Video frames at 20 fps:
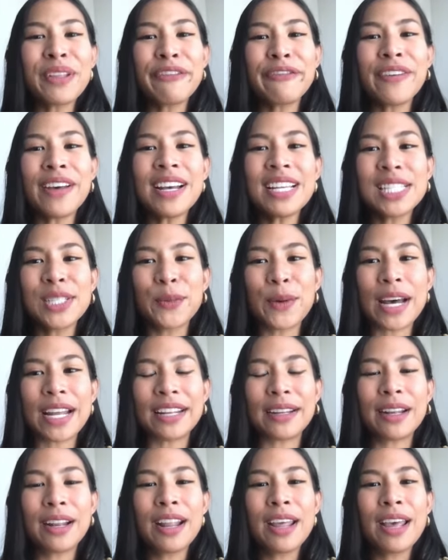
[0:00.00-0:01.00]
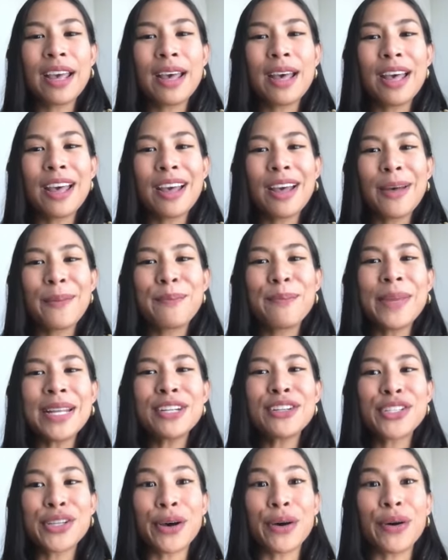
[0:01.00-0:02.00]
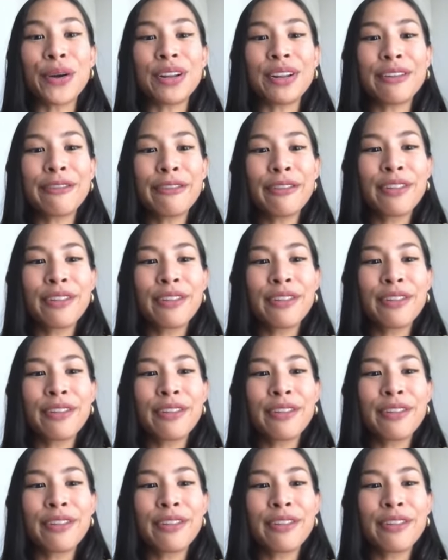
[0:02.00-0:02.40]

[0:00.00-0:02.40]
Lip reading: first one, middle tone.